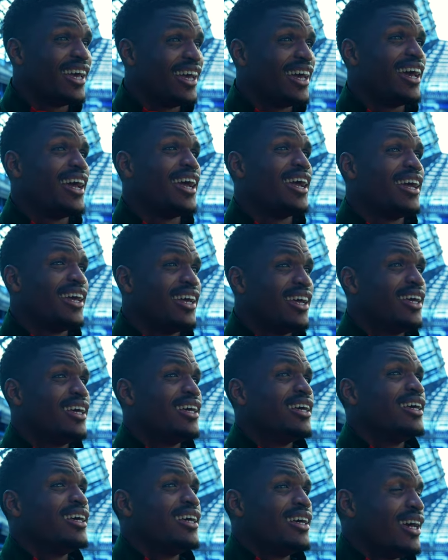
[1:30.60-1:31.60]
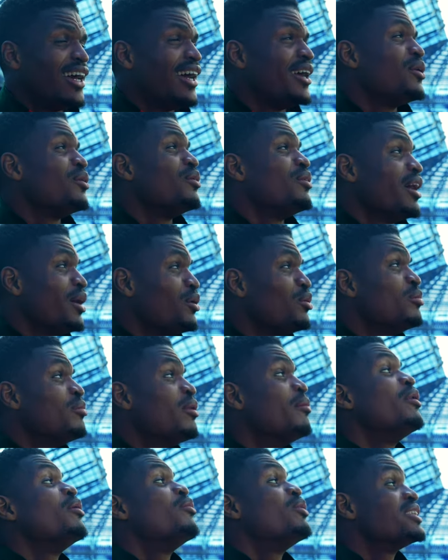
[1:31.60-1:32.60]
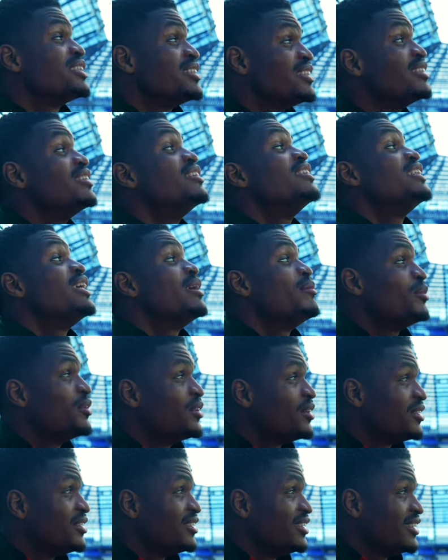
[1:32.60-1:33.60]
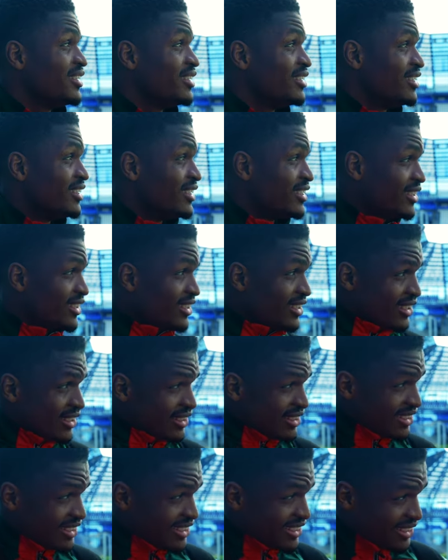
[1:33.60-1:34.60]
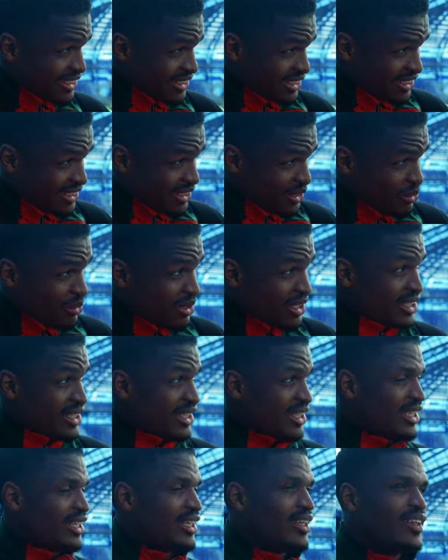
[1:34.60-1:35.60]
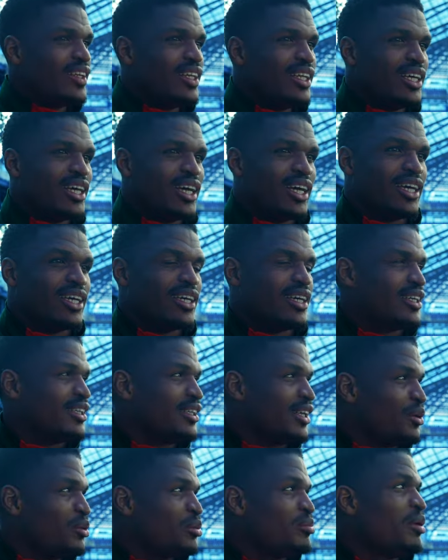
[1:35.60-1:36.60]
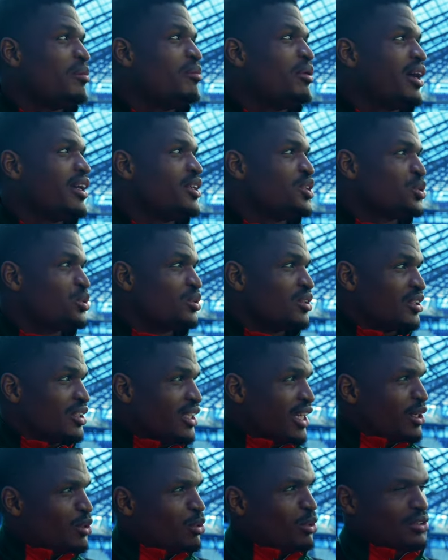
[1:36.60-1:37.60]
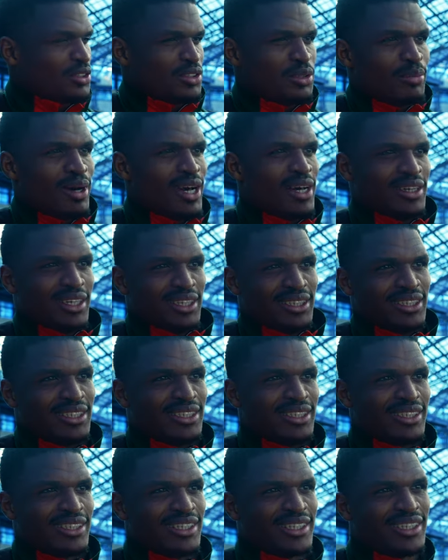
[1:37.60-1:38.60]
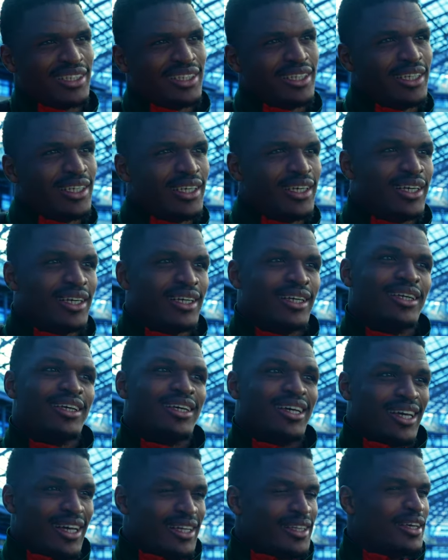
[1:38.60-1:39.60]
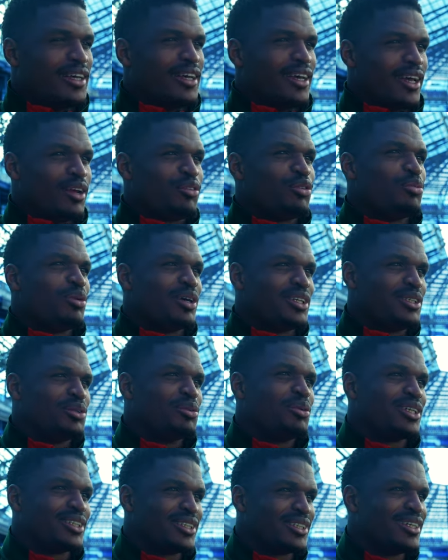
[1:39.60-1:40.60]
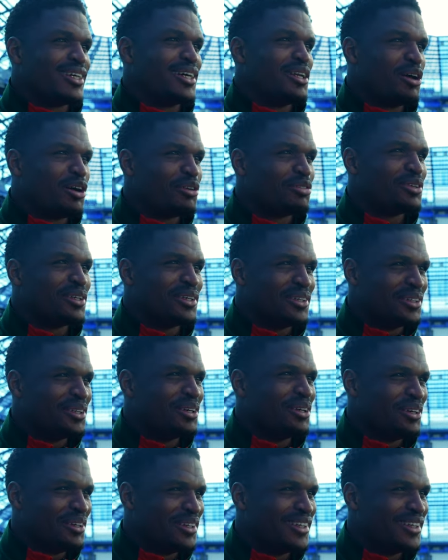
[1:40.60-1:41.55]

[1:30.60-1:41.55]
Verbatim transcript: I, at this point. I, I remember was on the same goal on the uh, this this one, and I remember I shoot on the, I crossed the bar, I think, and uh, everybody was uh, laughing, you know.